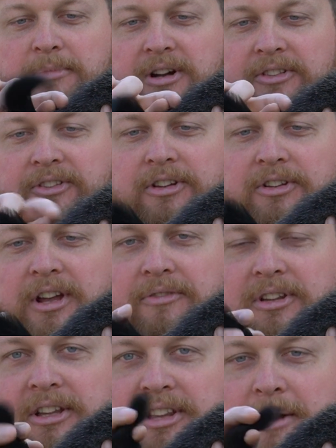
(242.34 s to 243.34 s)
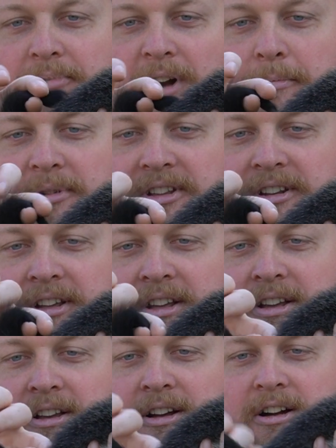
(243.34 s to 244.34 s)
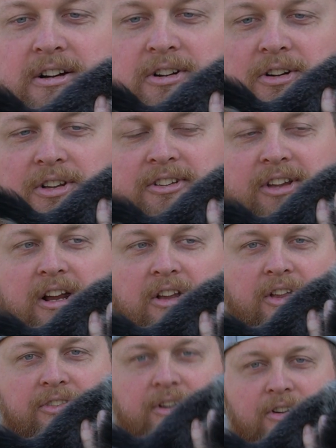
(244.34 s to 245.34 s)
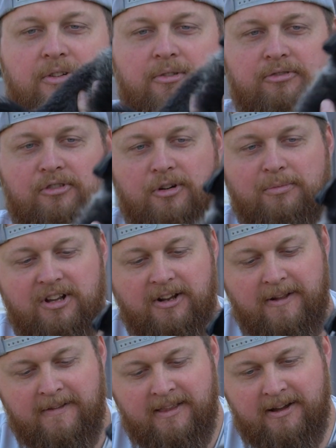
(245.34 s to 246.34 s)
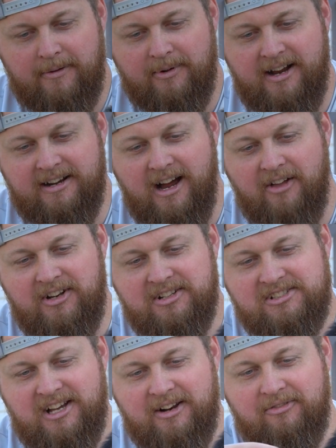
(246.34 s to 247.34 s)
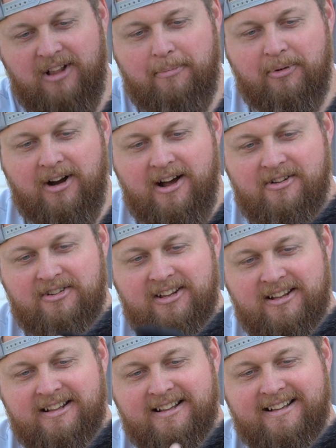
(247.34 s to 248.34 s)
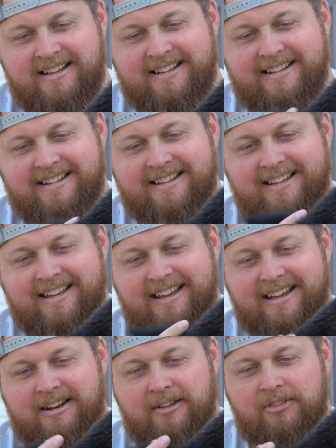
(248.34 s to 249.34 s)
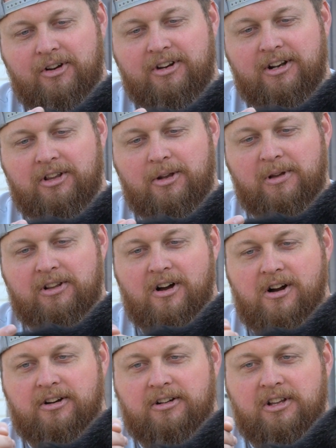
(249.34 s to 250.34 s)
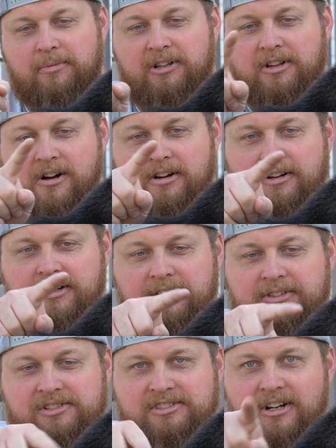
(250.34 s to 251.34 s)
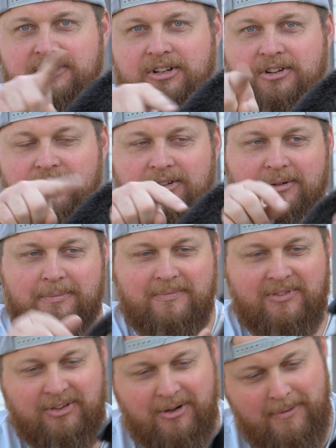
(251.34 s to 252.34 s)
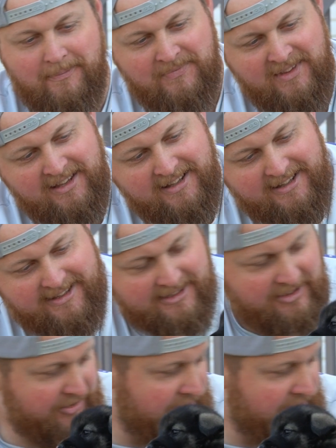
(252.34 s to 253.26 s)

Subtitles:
months, it'll definitely get that prominent curly tail that they're known for. But right now, they just kind of flop around, and they'll get a little bit longer, and then they'll start to curl. So this